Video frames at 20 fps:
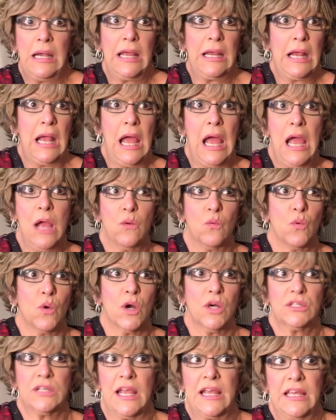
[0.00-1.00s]
like I
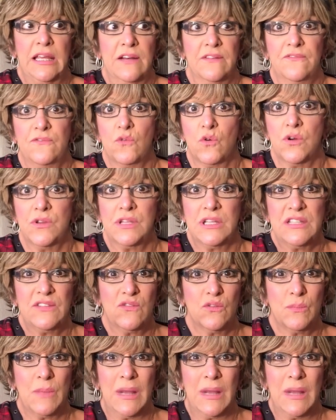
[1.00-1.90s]
worked, I can afford this for